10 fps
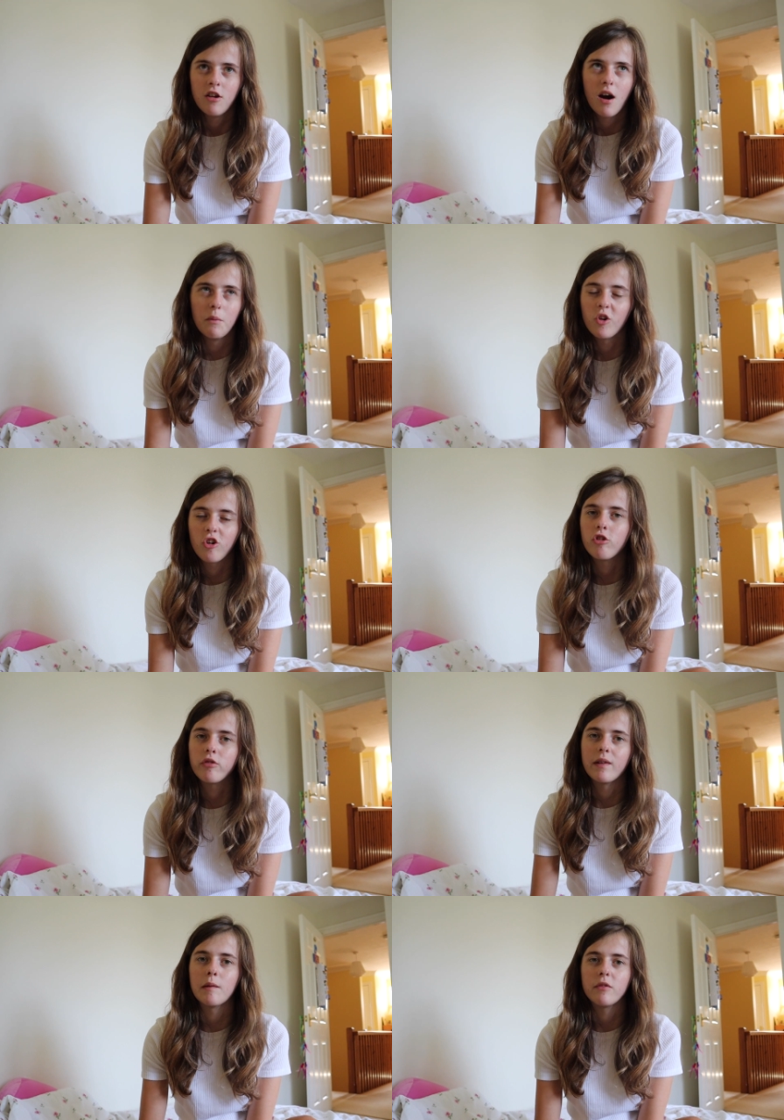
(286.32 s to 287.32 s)
I'm not
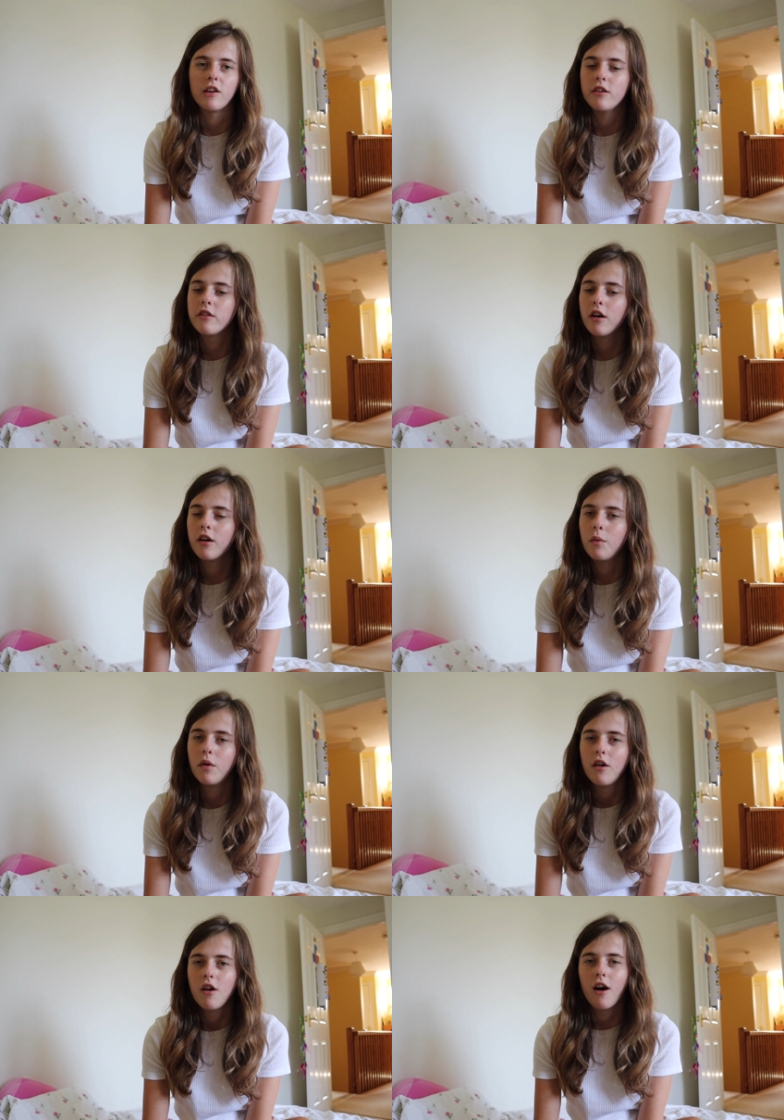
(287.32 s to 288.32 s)
Gordon Ramsay, so
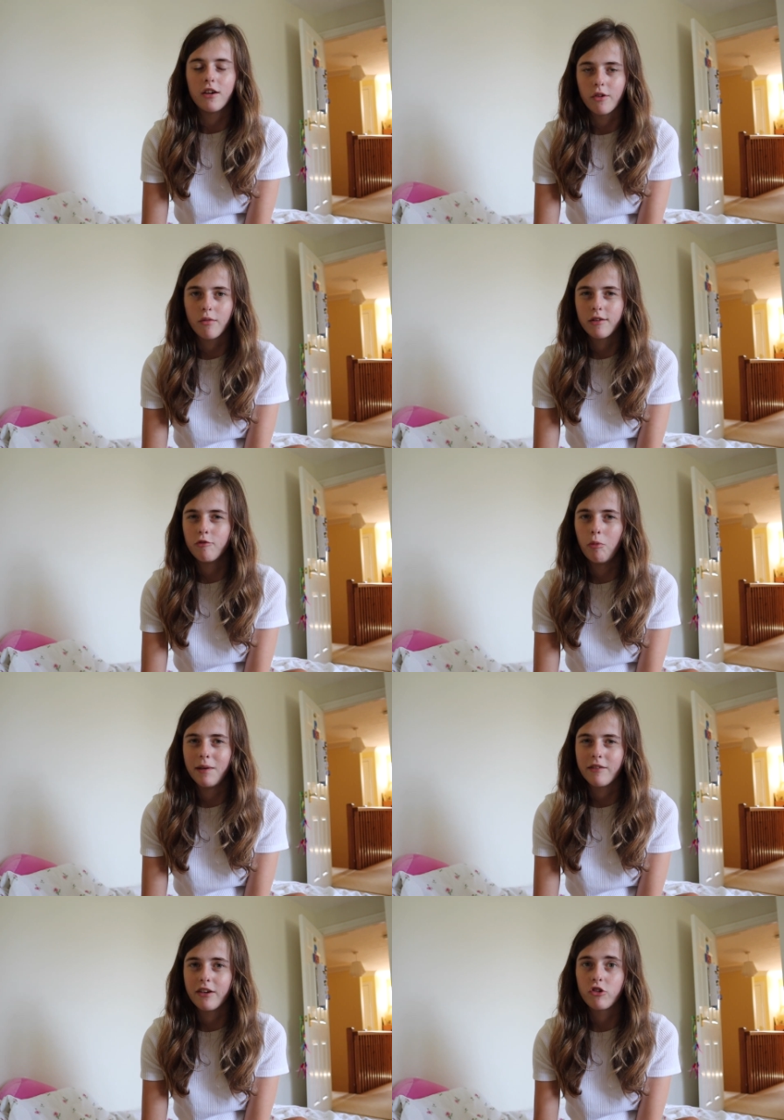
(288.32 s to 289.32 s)
I don't think we'll be
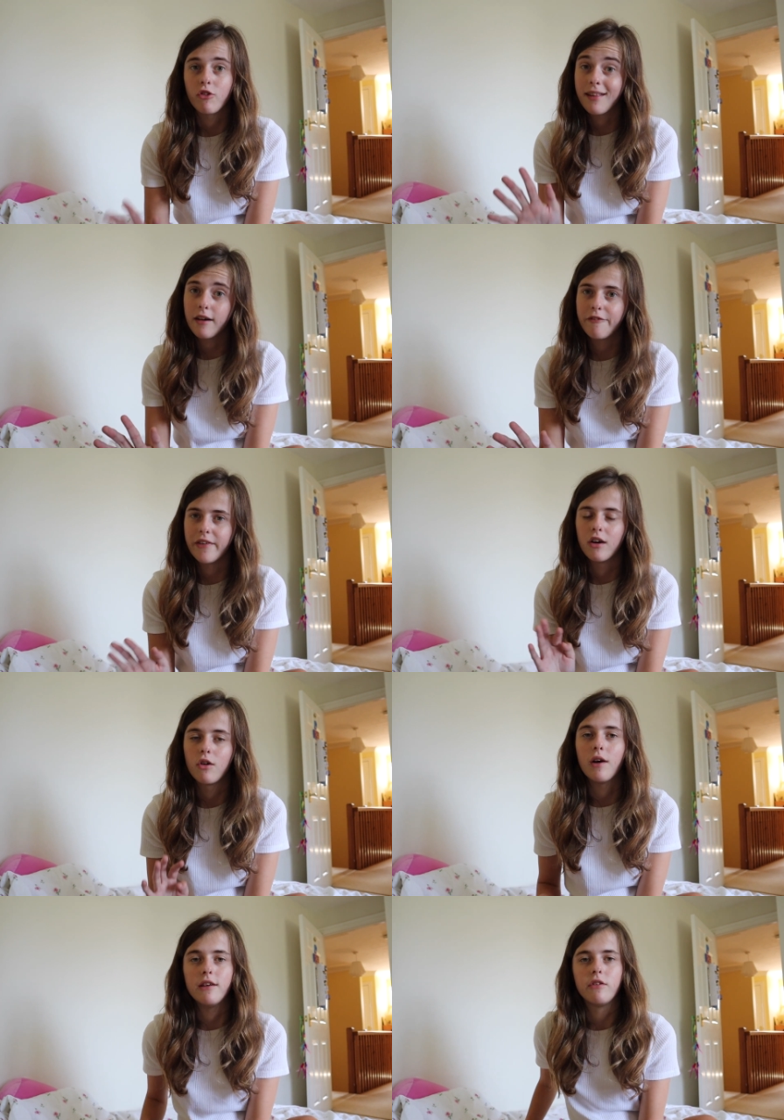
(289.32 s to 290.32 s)
adventuring that far
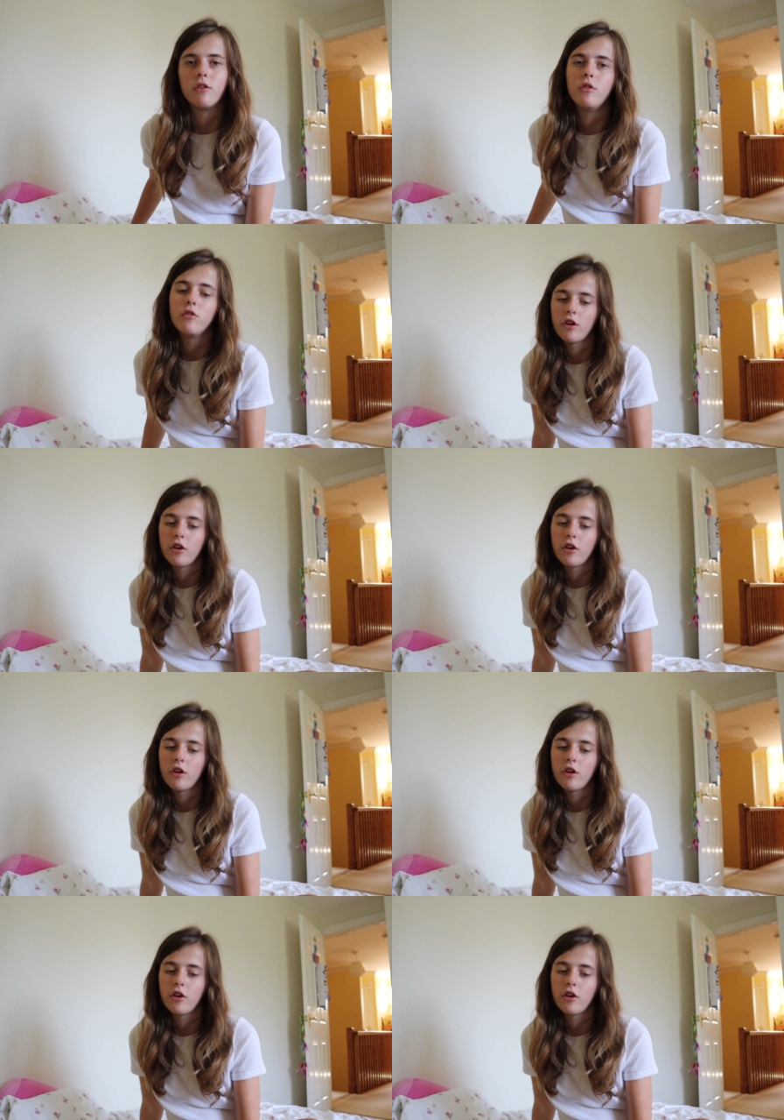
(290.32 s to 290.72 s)
quite soon.